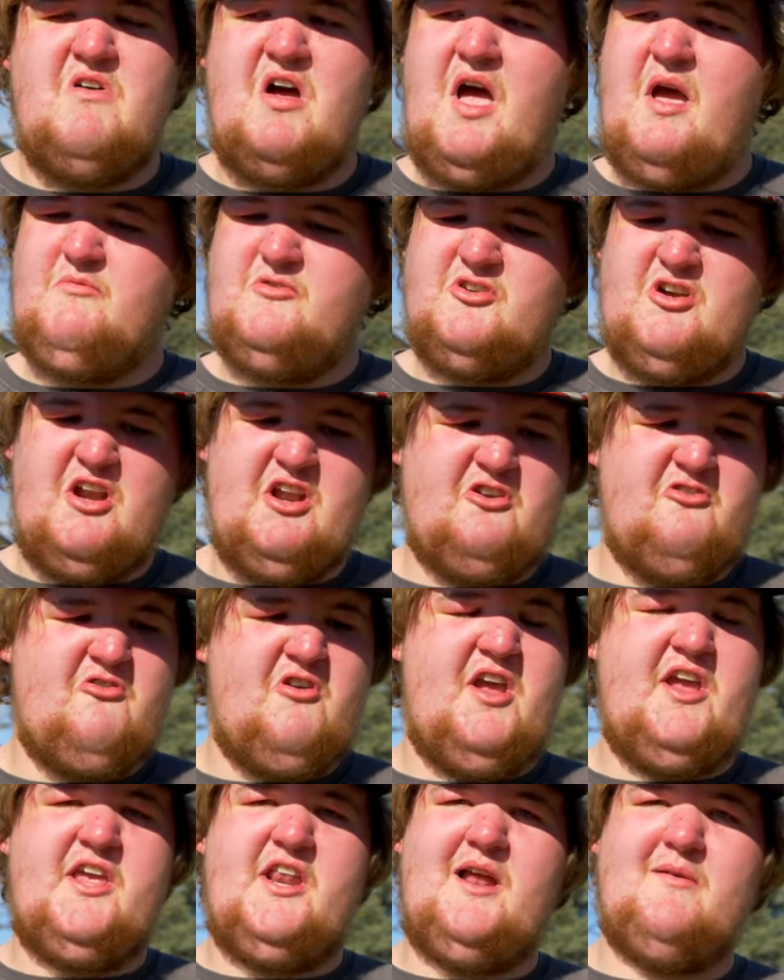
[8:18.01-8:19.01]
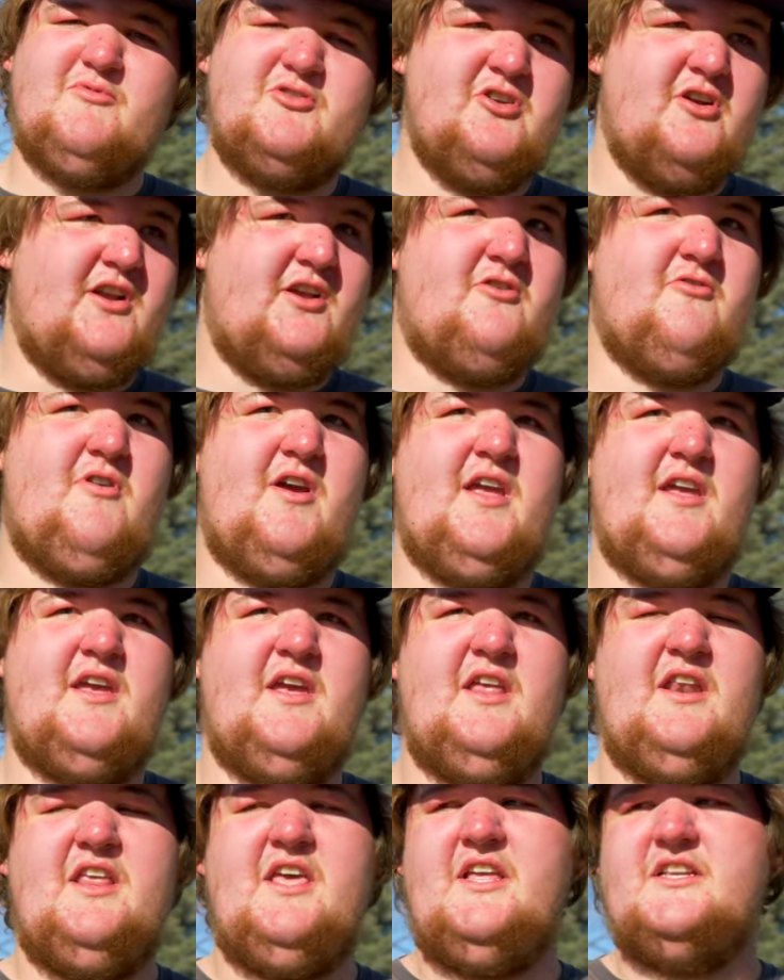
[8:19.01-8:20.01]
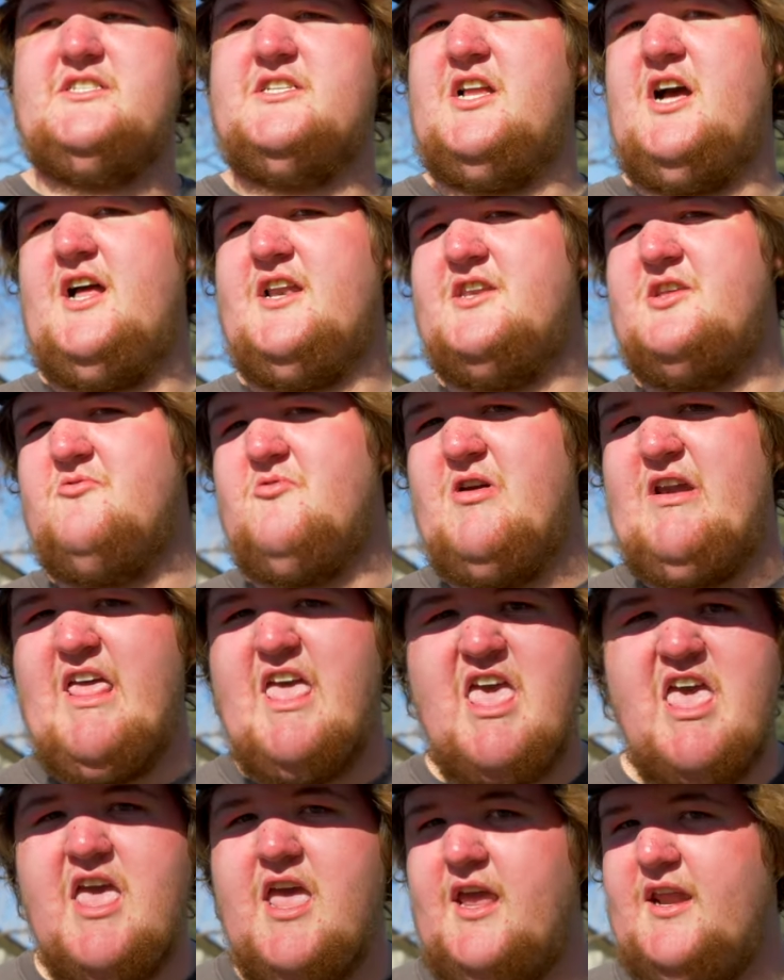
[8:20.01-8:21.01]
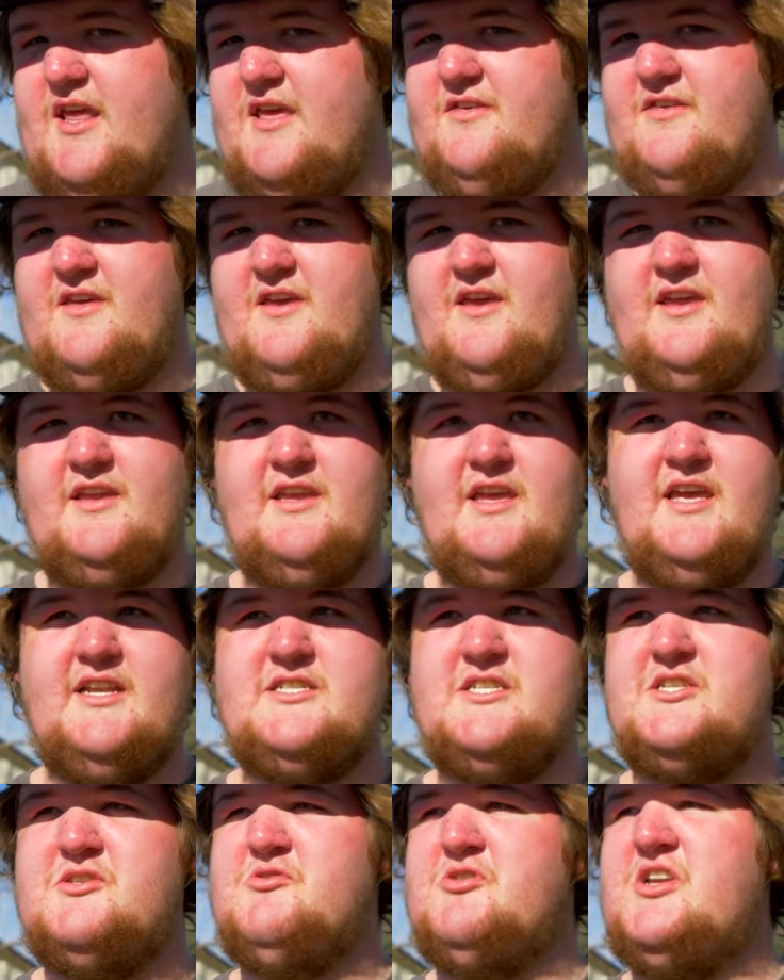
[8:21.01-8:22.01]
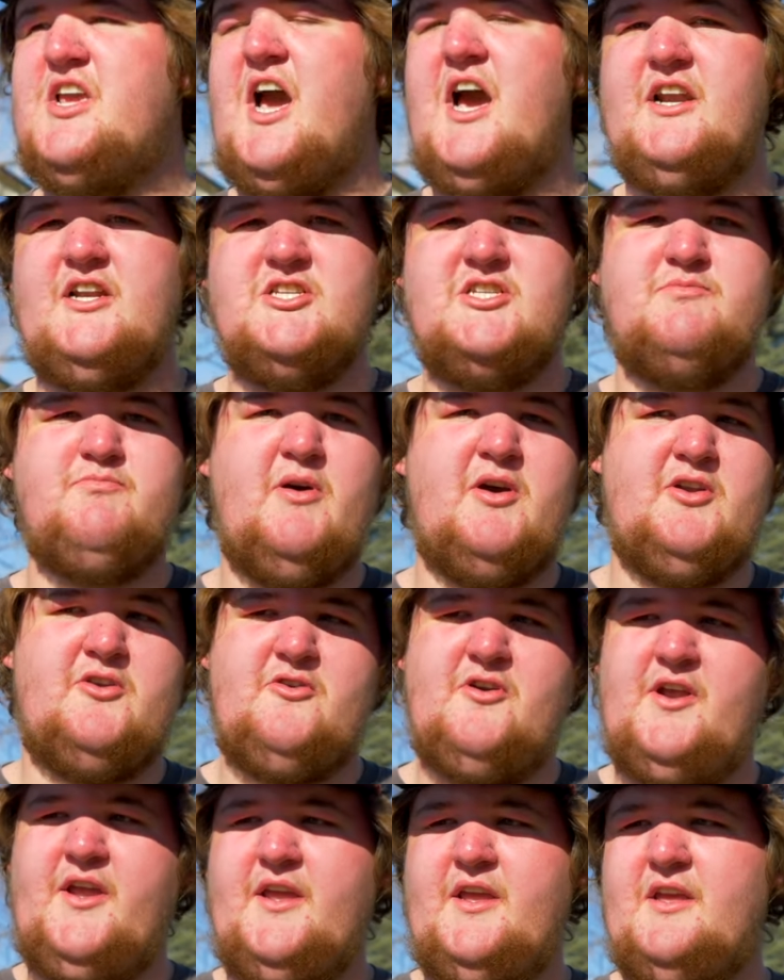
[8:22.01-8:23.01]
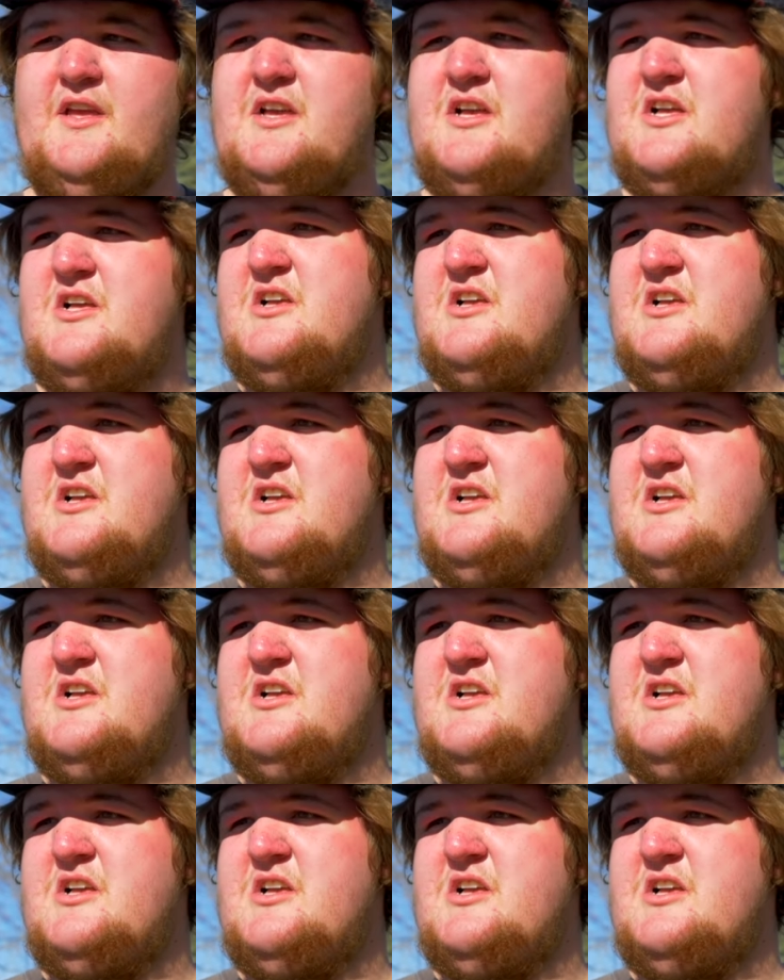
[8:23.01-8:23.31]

I'm trying to crank it, I'm trying to crank it, it's not doing anything, it's kind of sputtering,